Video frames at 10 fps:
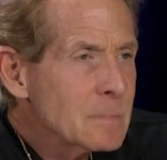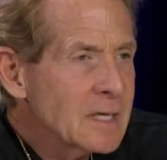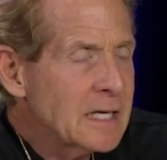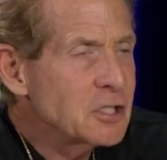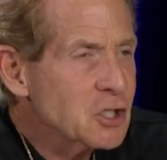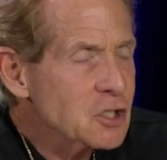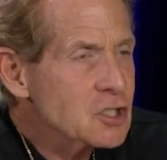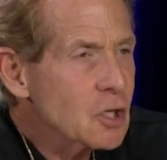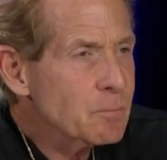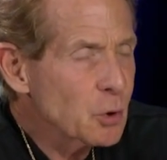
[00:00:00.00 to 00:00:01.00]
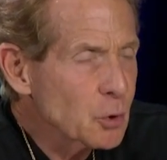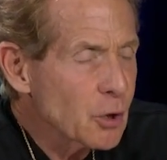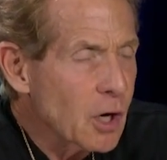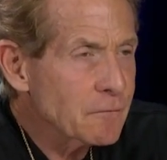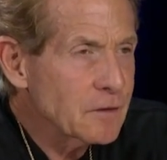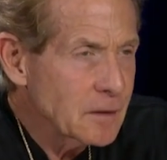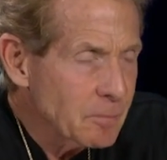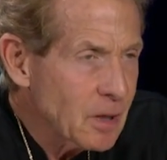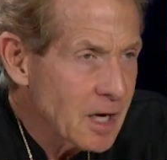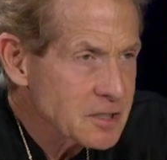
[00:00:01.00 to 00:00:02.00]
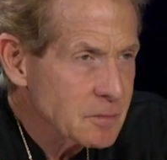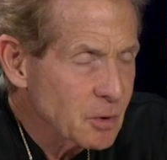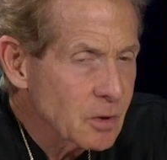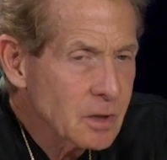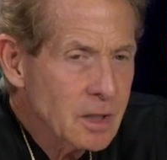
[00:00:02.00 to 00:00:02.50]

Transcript: He just pulled off the impossible.